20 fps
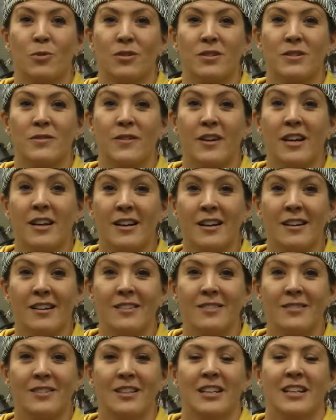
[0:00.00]
World's
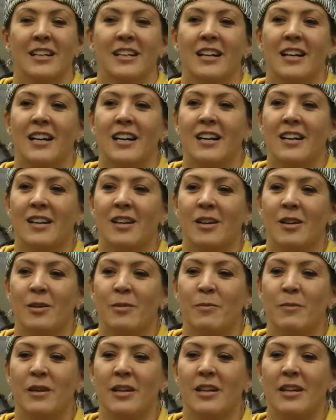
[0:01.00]
Fair.
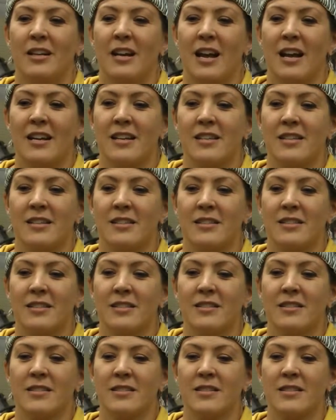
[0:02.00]
Um, it
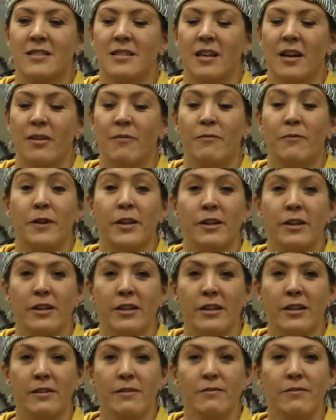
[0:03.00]
is um,
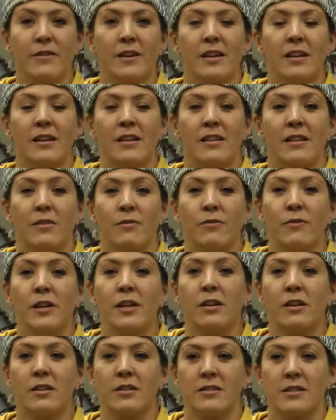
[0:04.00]
figurative, and the
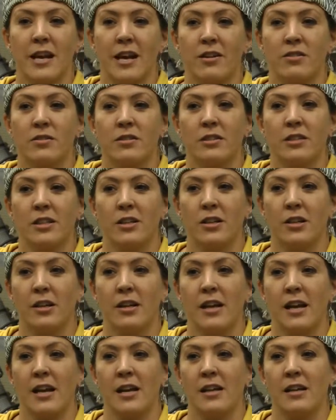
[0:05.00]
figures actually
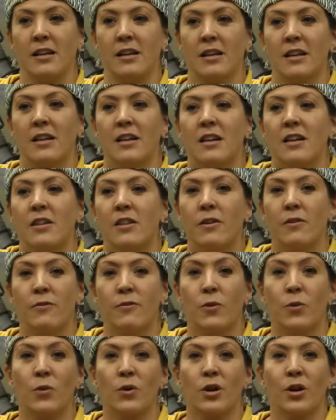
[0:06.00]
create the
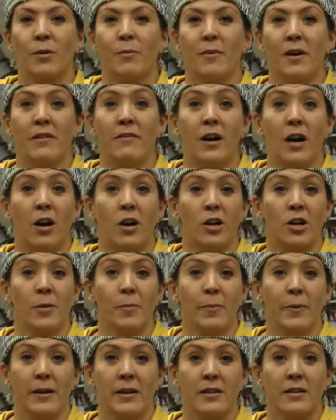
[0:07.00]
form of a
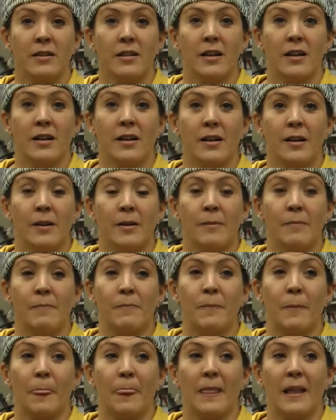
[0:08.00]
harp
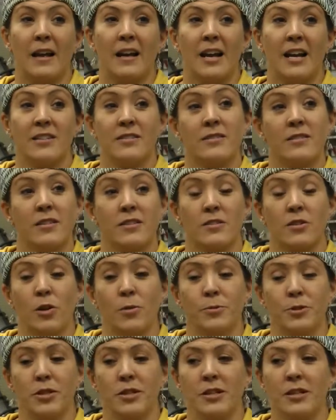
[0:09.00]
um, as the
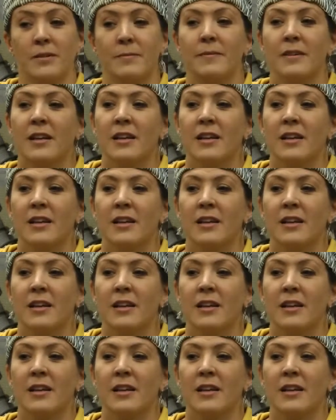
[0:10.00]
sculpture.